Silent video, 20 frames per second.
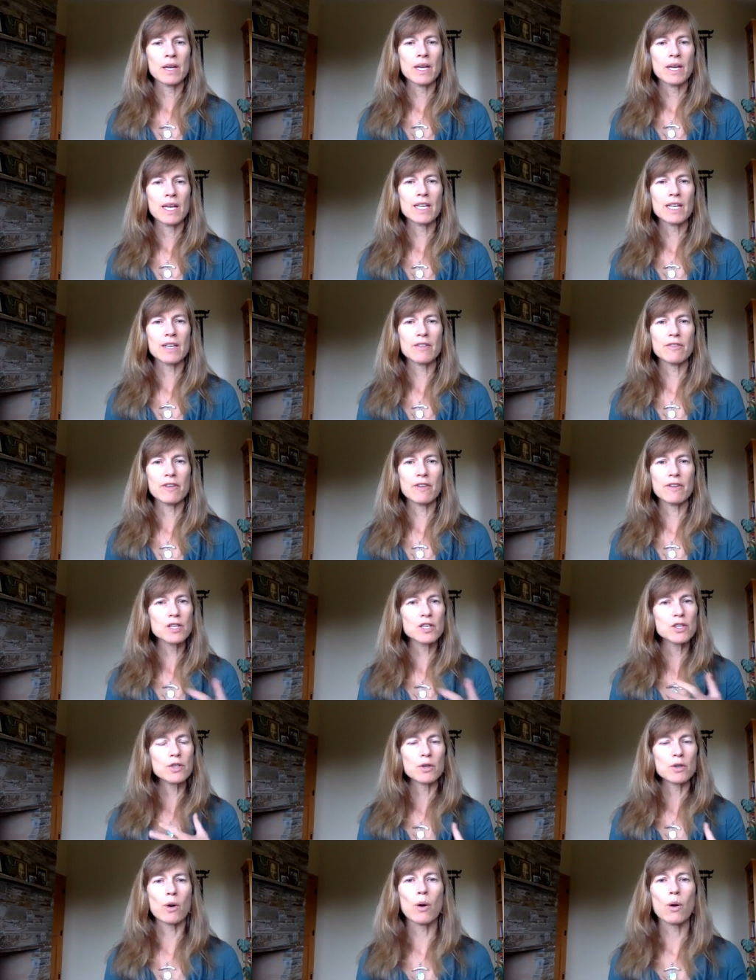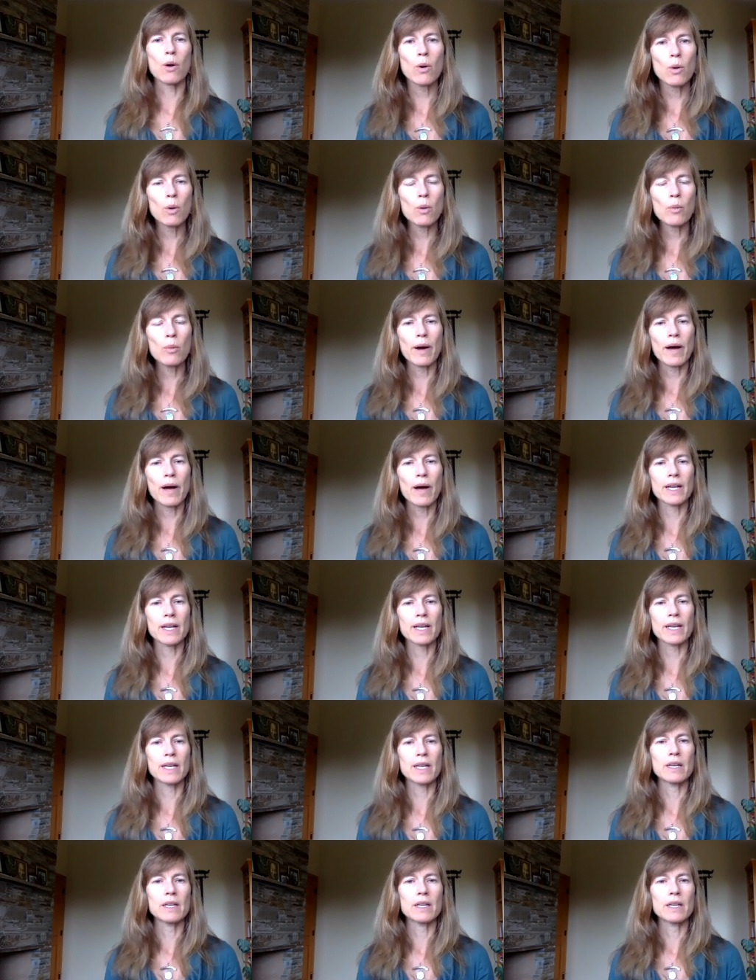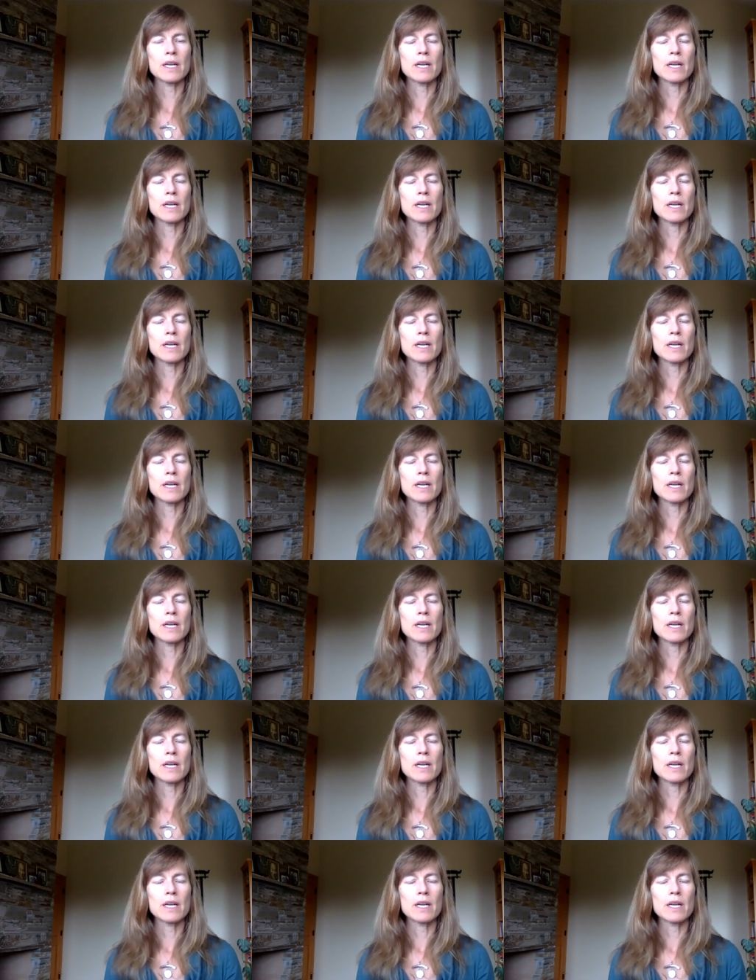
It affects your whole body.